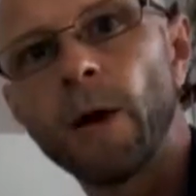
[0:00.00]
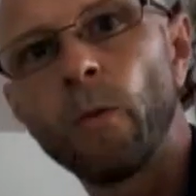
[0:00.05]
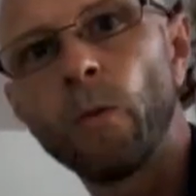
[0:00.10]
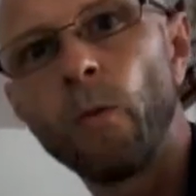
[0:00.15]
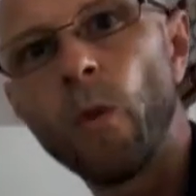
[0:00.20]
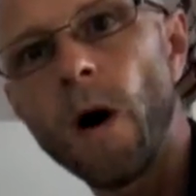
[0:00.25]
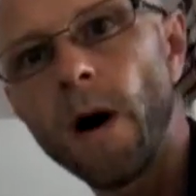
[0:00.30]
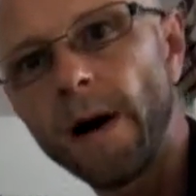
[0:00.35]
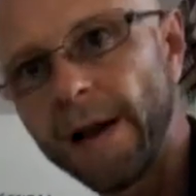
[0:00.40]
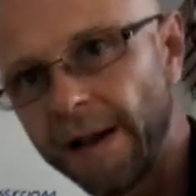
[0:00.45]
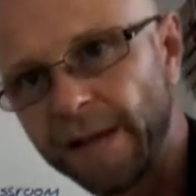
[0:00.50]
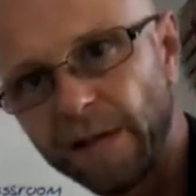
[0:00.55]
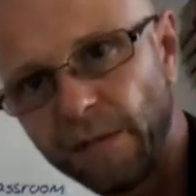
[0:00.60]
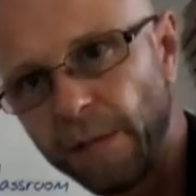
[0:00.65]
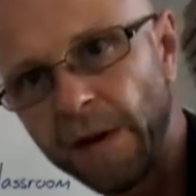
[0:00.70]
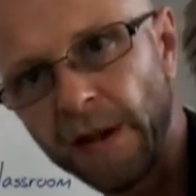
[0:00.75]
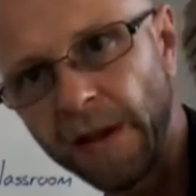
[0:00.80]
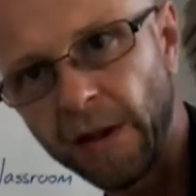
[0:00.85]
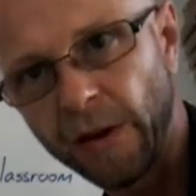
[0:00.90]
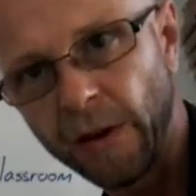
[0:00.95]
why it's
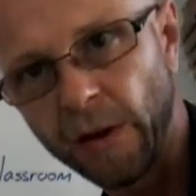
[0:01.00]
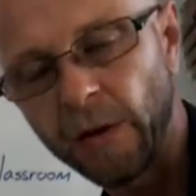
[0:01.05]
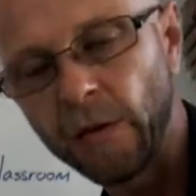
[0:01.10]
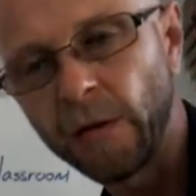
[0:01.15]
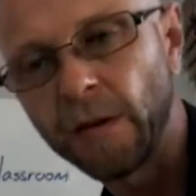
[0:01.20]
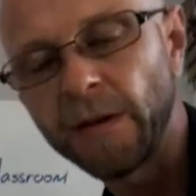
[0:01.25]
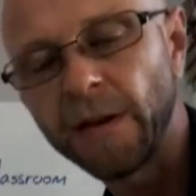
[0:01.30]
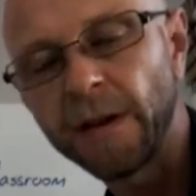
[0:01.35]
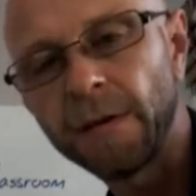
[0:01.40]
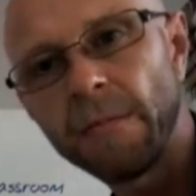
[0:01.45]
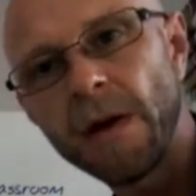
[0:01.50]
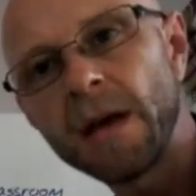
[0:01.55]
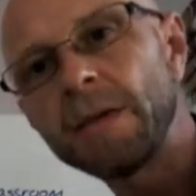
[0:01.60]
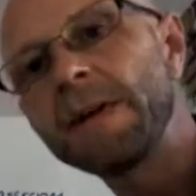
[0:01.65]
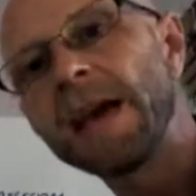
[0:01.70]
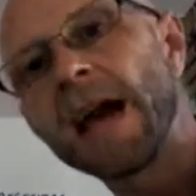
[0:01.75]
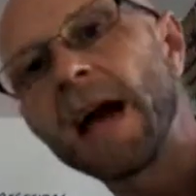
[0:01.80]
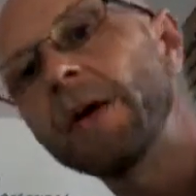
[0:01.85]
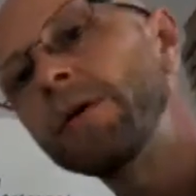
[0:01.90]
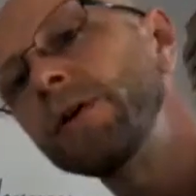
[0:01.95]
being used, and
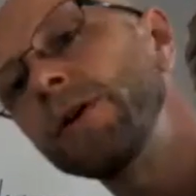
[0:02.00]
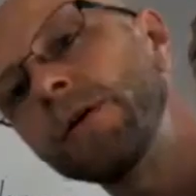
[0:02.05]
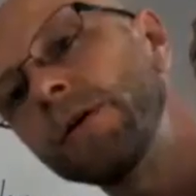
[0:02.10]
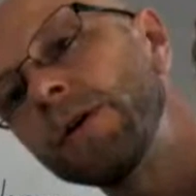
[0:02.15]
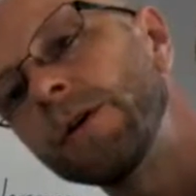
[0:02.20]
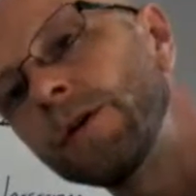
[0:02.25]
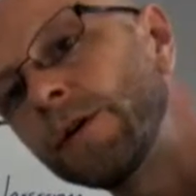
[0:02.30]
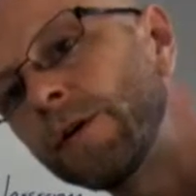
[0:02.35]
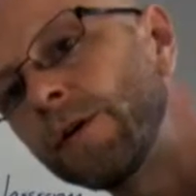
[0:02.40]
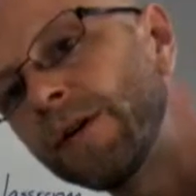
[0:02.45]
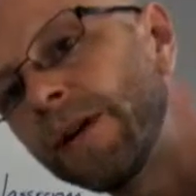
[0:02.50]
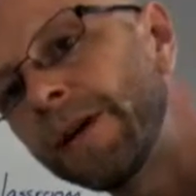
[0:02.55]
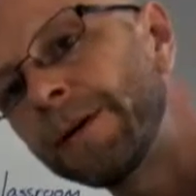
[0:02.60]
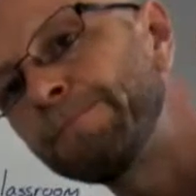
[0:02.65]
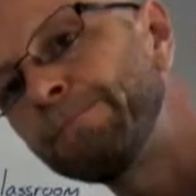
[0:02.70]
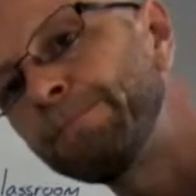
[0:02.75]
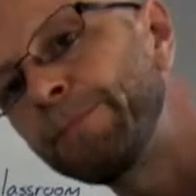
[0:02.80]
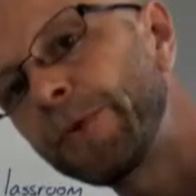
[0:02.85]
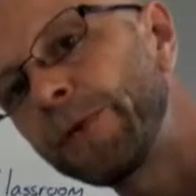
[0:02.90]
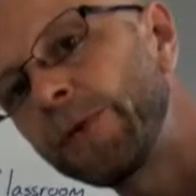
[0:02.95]
maybe how you could use it
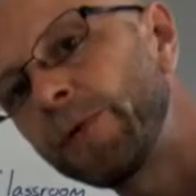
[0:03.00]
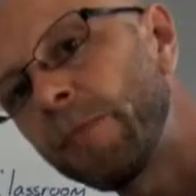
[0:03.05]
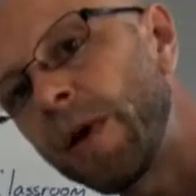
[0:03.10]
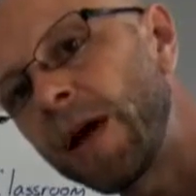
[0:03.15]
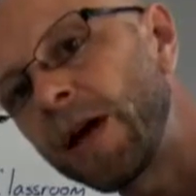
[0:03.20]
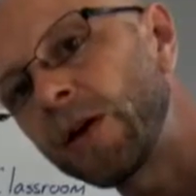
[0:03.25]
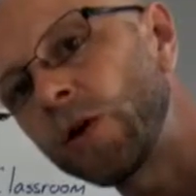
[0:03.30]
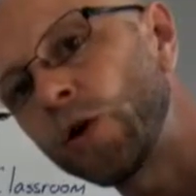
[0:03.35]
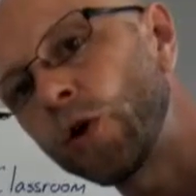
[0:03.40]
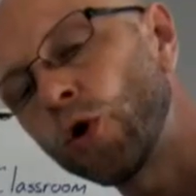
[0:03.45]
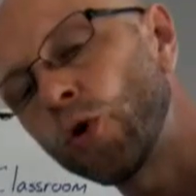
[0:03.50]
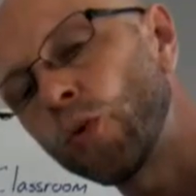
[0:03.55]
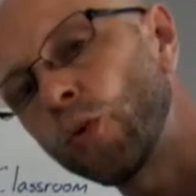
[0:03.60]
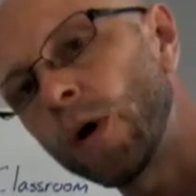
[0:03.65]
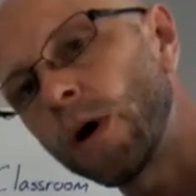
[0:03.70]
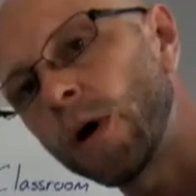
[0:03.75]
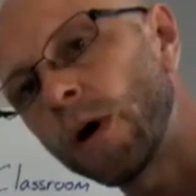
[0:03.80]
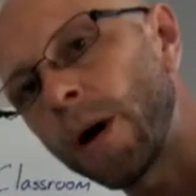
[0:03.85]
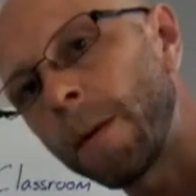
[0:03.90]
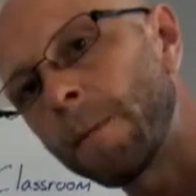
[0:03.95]
to make your
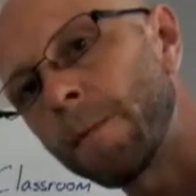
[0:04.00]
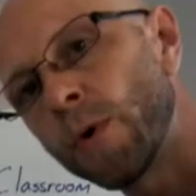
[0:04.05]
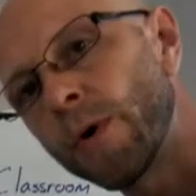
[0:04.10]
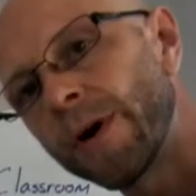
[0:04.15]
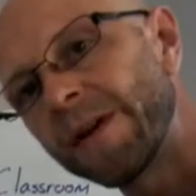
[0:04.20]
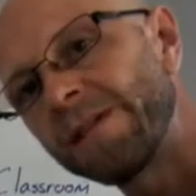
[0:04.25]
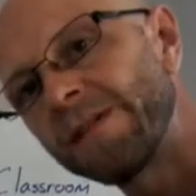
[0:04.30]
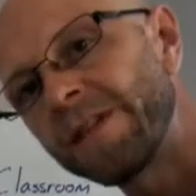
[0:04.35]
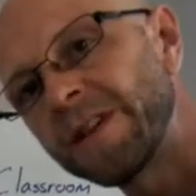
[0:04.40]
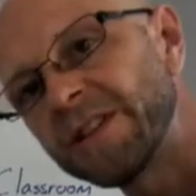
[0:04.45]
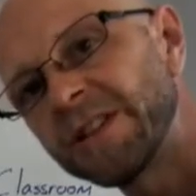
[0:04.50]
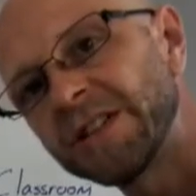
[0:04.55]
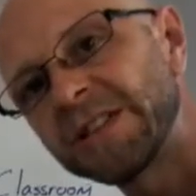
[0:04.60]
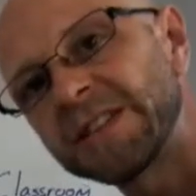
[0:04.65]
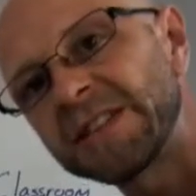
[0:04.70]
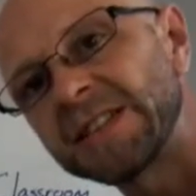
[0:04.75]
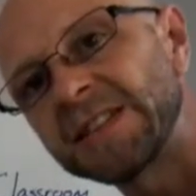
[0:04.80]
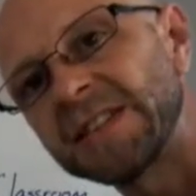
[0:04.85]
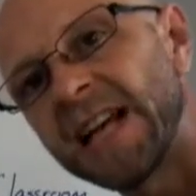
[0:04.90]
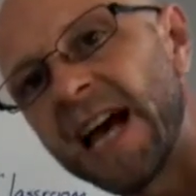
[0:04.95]
work more
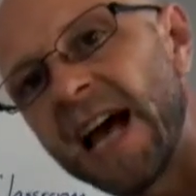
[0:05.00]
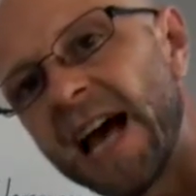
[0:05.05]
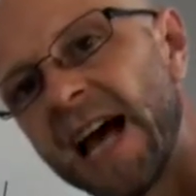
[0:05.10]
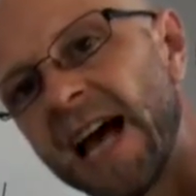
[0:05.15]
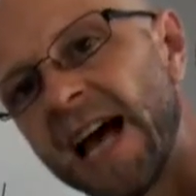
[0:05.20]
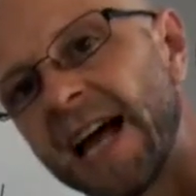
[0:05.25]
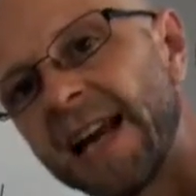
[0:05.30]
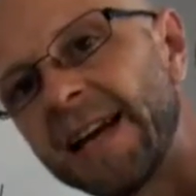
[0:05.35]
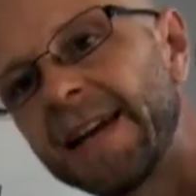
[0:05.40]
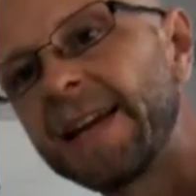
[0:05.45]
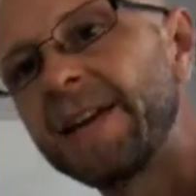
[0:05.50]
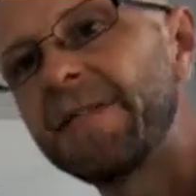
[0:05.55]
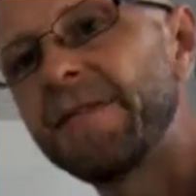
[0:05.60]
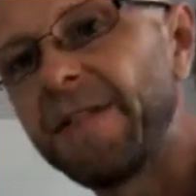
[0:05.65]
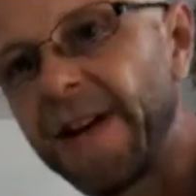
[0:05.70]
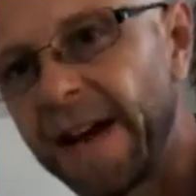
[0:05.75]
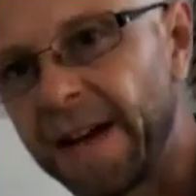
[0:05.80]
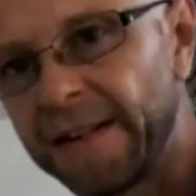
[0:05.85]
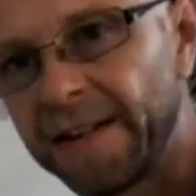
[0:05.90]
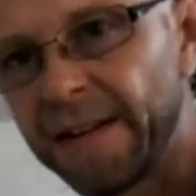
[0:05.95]
efficient and
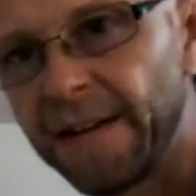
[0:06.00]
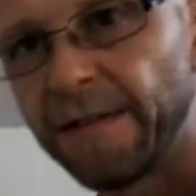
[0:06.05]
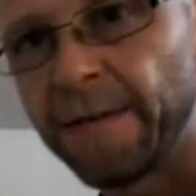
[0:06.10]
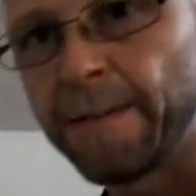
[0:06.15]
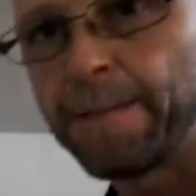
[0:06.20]
effective.